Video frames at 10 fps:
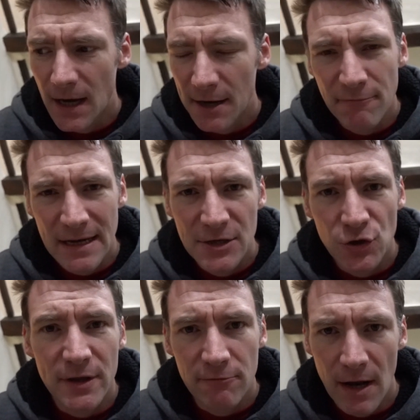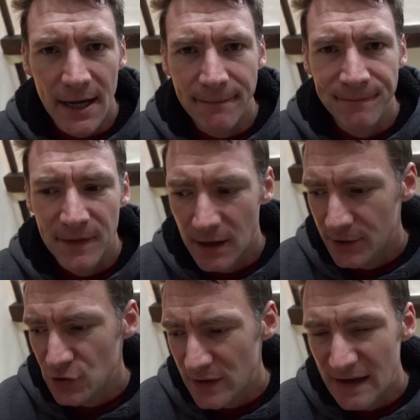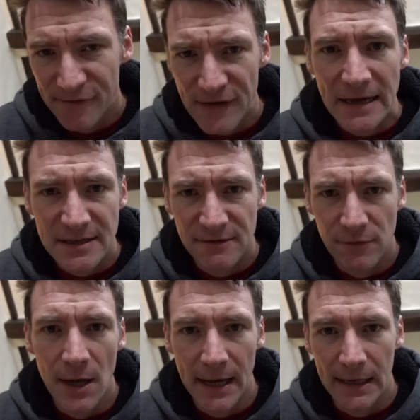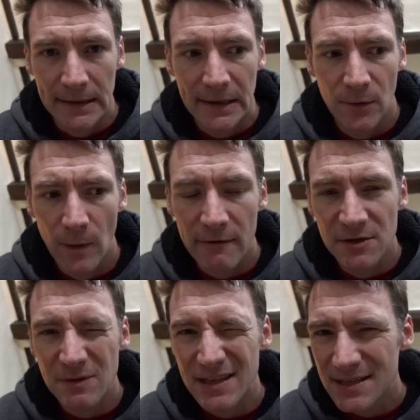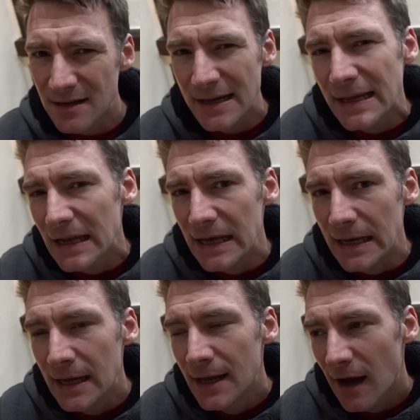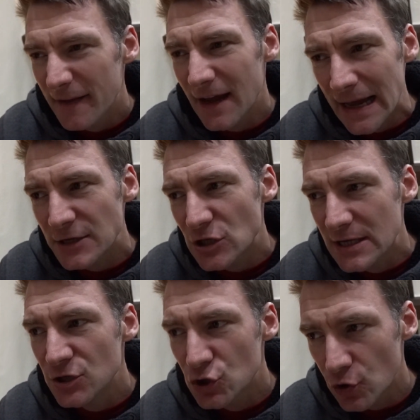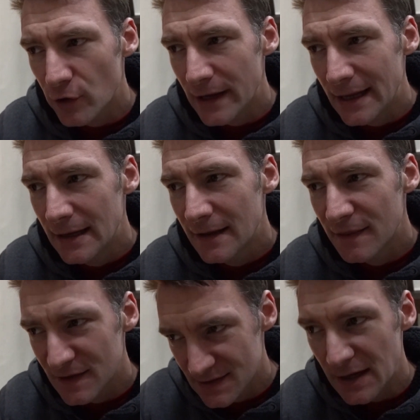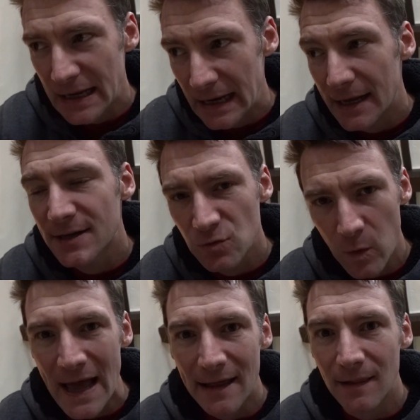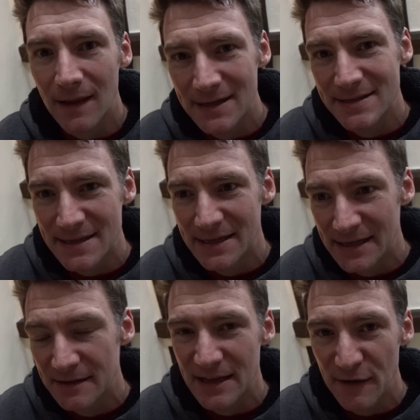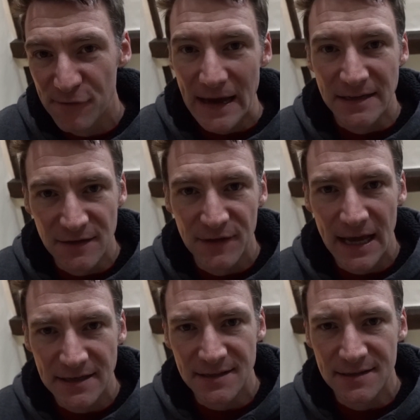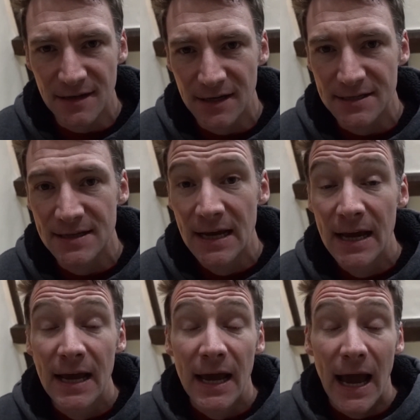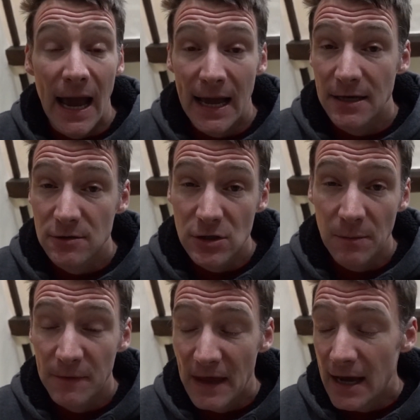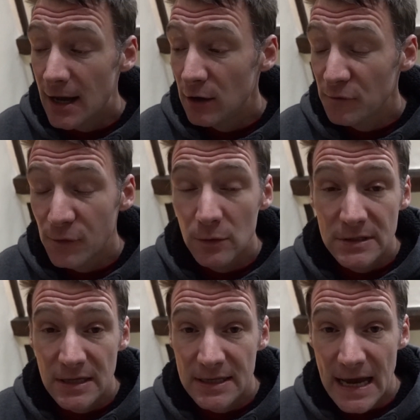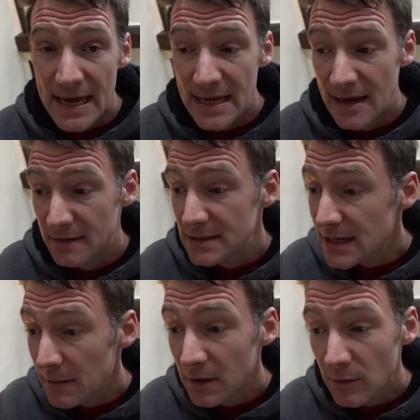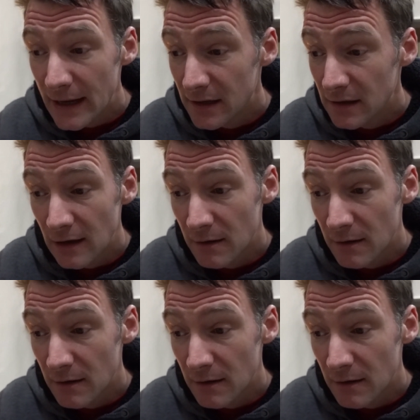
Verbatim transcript: I don't really enjoy the running. I enjoy the effect of running. Whereas with the cycling, I think I actually enjoy the cycling as well as the the effect of the exercise and on top of that, I look forward to the day in the summer when, you